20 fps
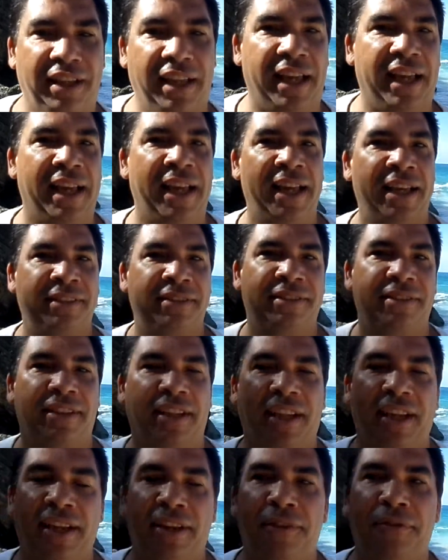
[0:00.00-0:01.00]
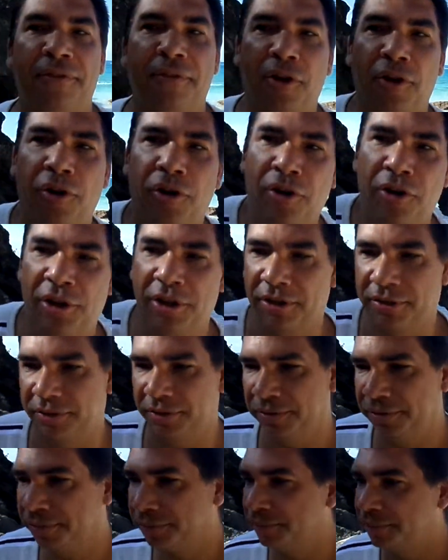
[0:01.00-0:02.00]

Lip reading: last day of August.